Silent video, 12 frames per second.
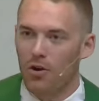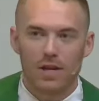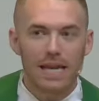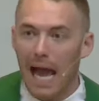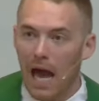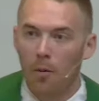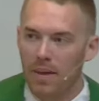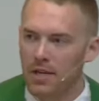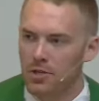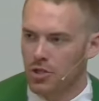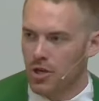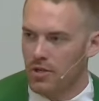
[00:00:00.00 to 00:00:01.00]
or yeah, I'll be
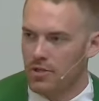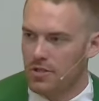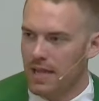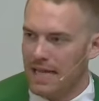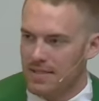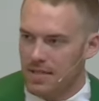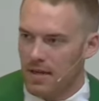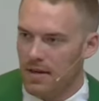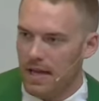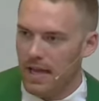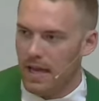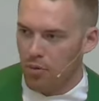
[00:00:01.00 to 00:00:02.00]
in church that
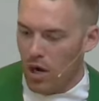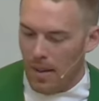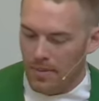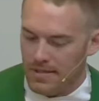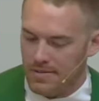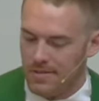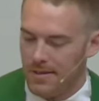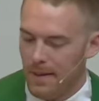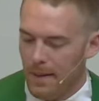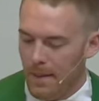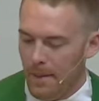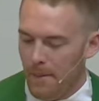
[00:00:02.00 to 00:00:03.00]
Sunday, I promise.
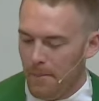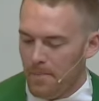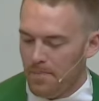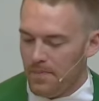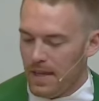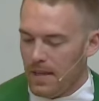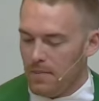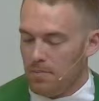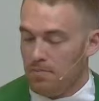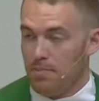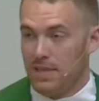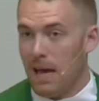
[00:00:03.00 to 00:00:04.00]

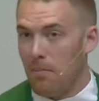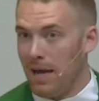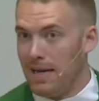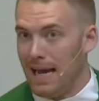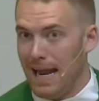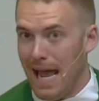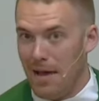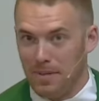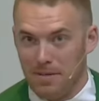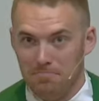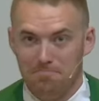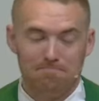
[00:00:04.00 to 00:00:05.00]
But that might not happen.